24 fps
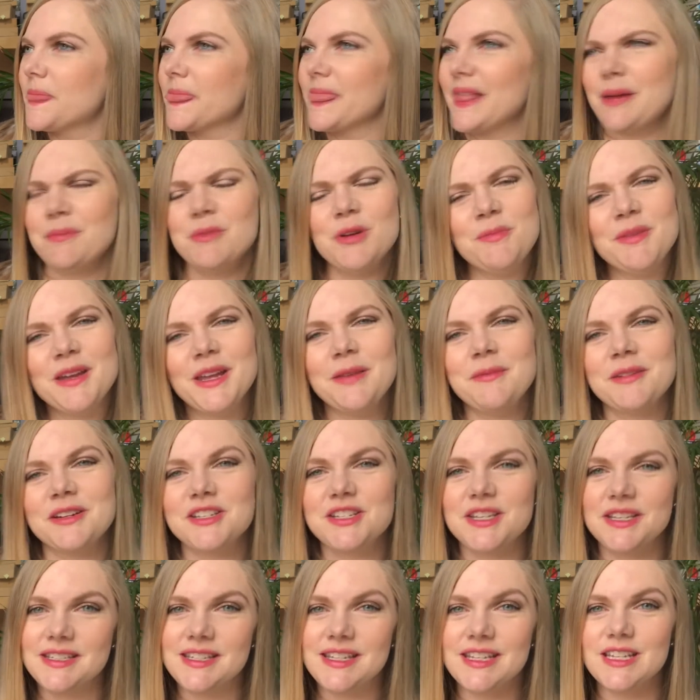I'm not making much
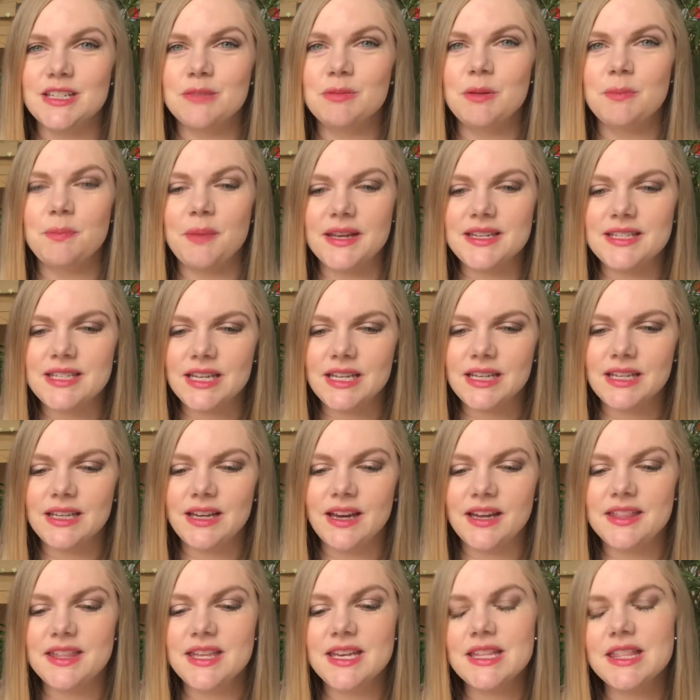sense of this, but basically
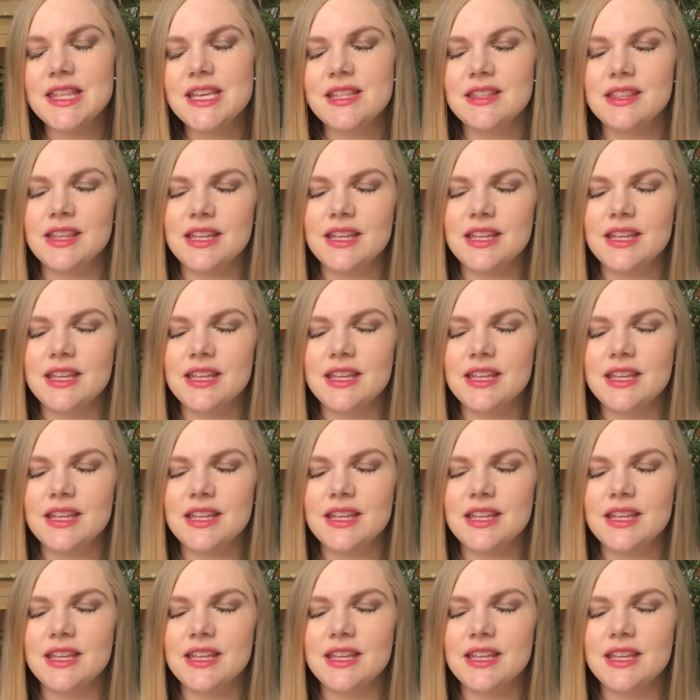I think